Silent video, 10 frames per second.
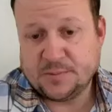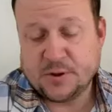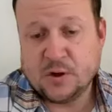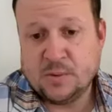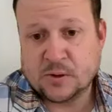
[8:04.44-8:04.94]
the
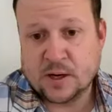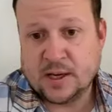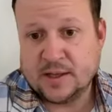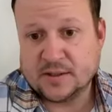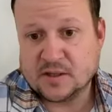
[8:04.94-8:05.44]
homeowner
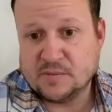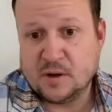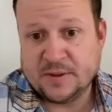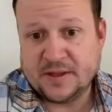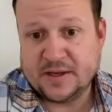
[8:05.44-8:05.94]
ends the
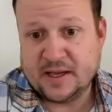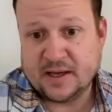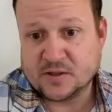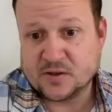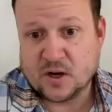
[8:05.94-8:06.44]
moment the
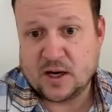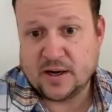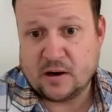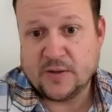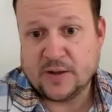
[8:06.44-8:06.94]
ink is dry
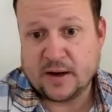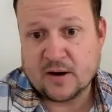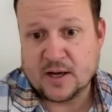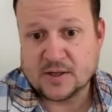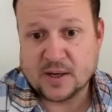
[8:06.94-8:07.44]
on that
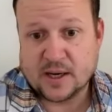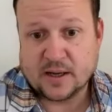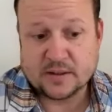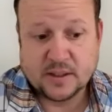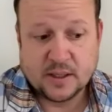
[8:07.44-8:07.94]

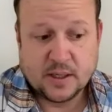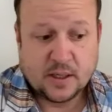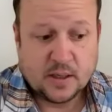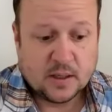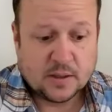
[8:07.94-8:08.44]
contract.
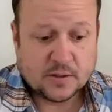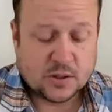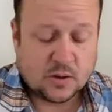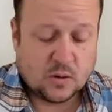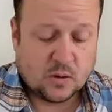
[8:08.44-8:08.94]

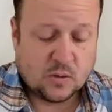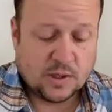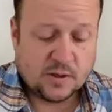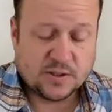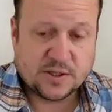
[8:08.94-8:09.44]
So
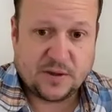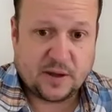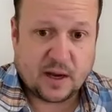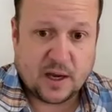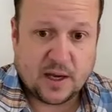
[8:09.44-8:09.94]
here's the
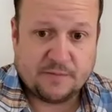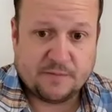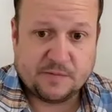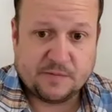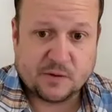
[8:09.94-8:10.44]
thing. If
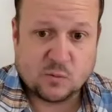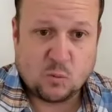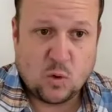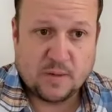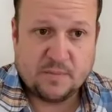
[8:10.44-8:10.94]
there's
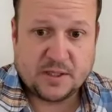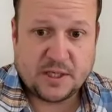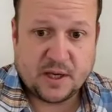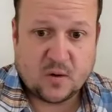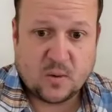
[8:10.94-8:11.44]
one big
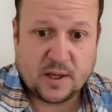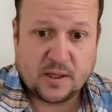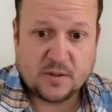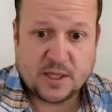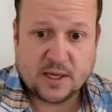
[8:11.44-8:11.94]
takeaway
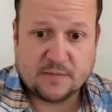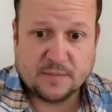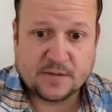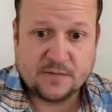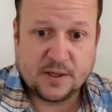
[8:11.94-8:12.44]
you take from
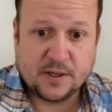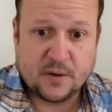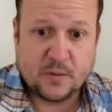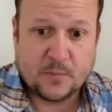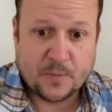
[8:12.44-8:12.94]
this
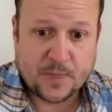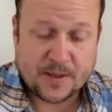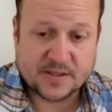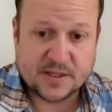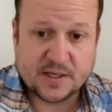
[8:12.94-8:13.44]
video,
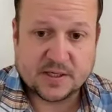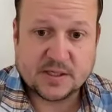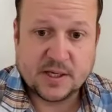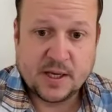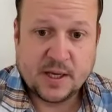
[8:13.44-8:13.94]
is this:
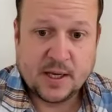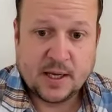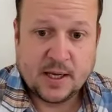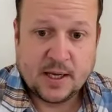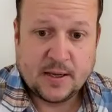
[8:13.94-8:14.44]

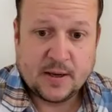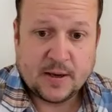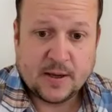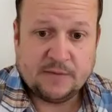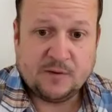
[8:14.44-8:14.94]

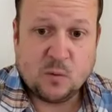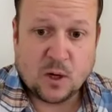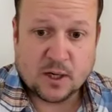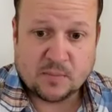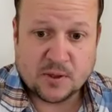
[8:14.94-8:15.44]
if you
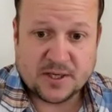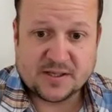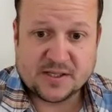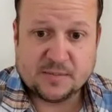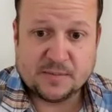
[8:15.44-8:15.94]
want to
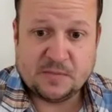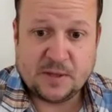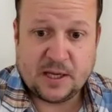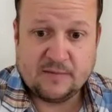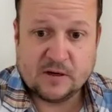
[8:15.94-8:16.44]
predict somebody's
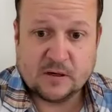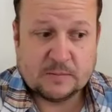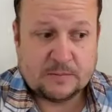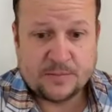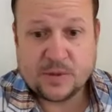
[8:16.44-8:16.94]

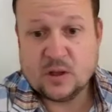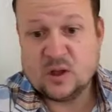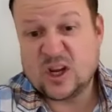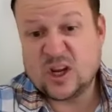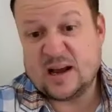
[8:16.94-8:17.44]
behavior,
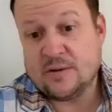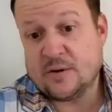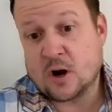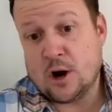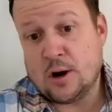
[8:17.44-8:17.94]
look at how they're
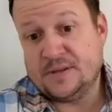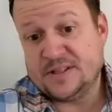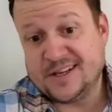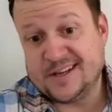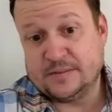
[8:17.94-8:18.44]

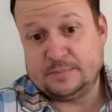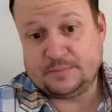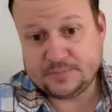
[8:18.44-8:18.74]
compensated,